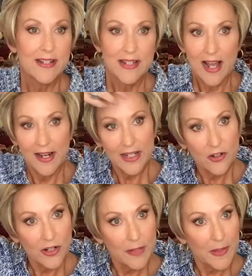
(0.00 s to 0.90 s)
of
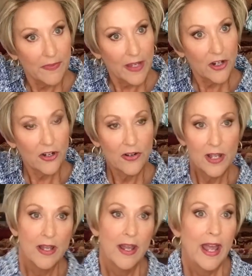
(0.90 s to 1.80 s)
styling cream in there,
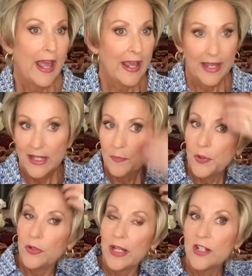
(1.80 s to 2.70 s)
and
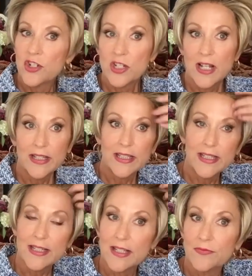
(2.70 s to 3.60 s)
put, and just like
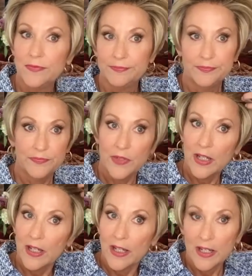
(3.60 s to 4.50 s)
this,
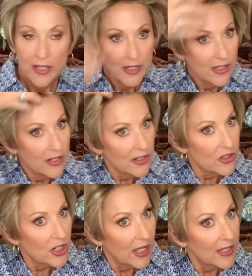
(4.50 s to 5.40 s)

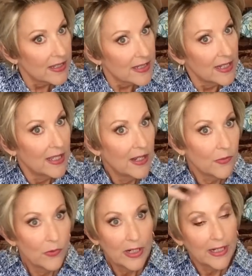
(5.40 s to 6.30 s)
just
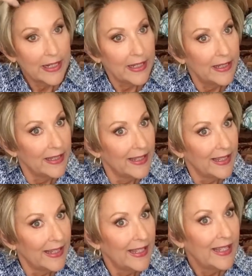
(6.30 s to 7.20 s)
really
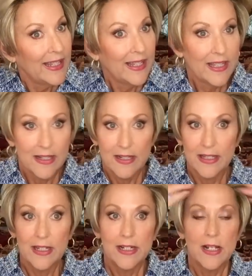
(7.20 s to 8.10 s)

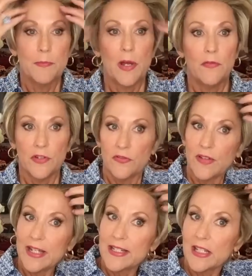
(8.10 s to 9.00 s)
get it up off your
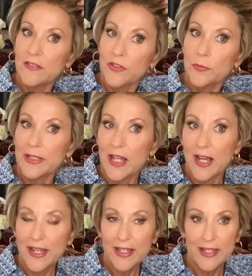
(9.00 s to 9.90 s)
face if you would
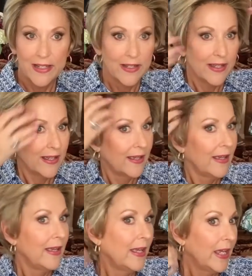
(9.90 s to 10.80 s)
like.
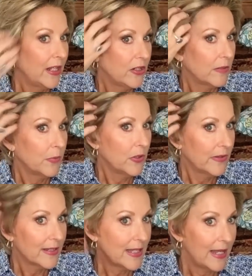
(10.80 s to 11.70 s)
You can pull
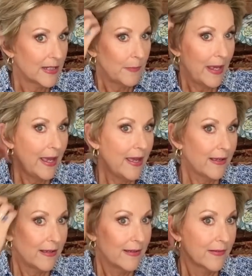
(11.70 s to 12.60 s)
the sides back